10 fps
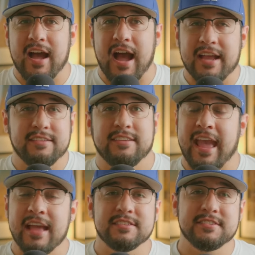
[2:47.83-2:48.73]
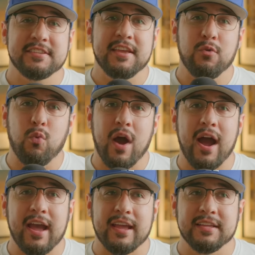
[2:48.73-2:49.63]
I can't see
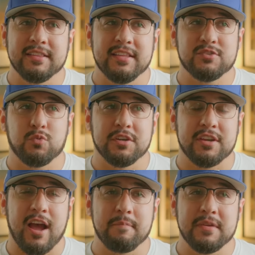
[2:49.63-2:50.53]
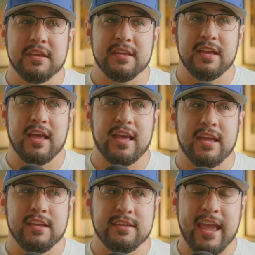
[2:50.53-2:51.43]
why this would not be
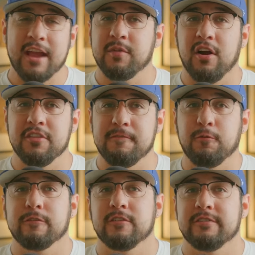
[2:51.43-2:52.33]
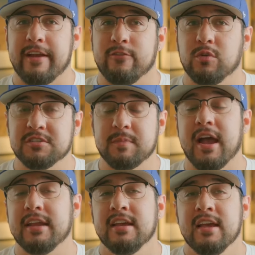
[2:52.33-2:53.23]
a camera on the forefront of everyone's
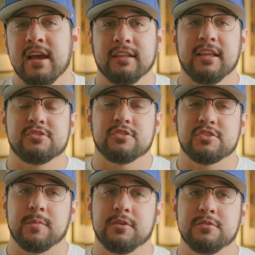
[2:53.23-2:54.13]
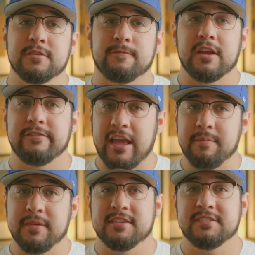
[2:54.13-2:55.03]
mind unless you're someone who's afraid of
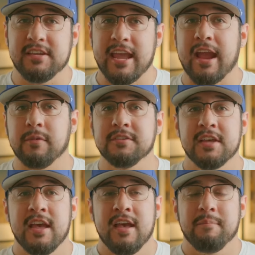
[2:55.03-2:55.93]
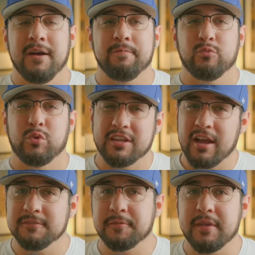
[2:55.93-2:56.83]
APS-C cameras. But when it
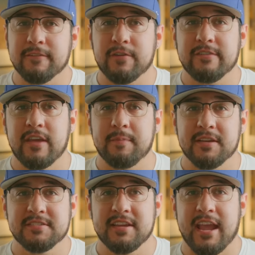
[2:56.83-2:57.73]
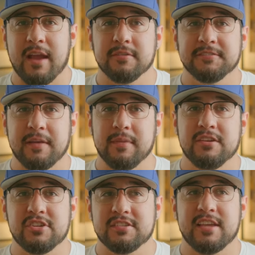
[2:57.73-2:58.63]
comes to being afraid of APS-C cameras, let me
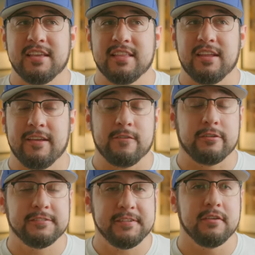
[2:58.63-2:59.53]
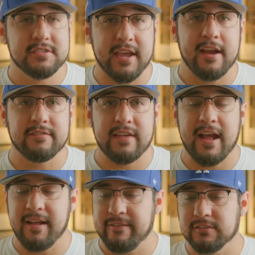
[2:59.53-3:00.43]
just say that if you're still scared of
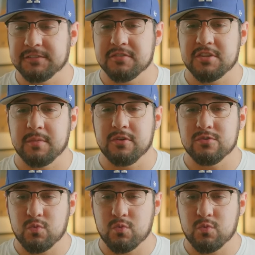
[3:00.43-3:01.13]
that, if you're still someone who's